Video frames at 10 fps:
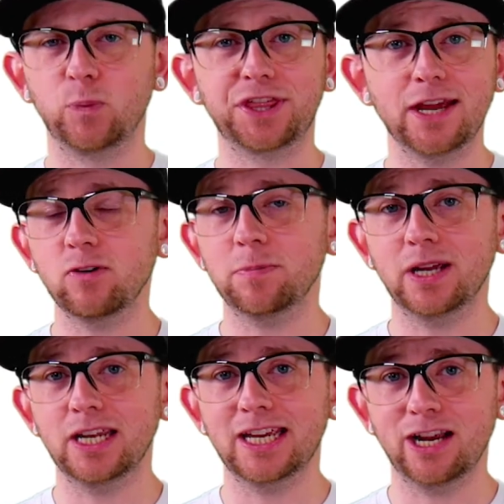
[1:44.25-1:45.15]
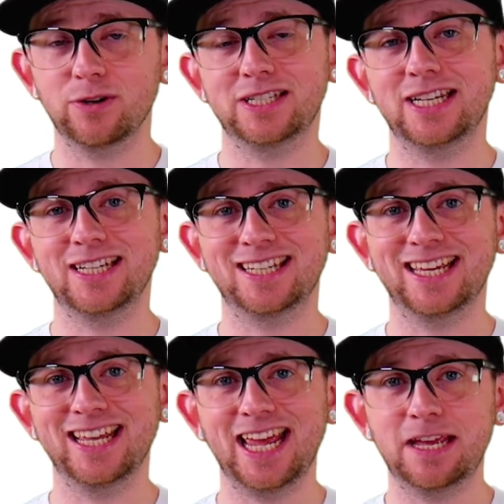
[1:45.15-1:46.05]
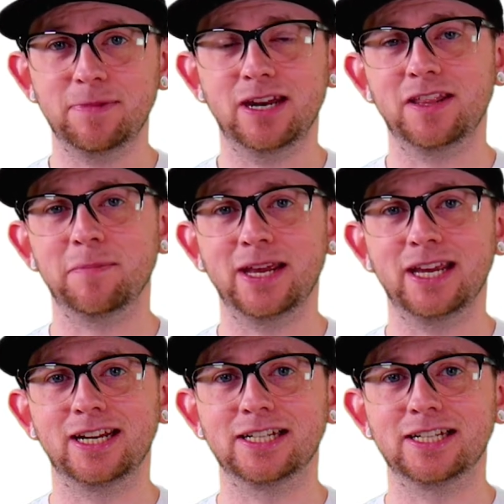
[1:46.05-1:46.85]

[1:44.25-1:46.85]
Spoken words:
With everybody guaranteed to get 8 men in the main,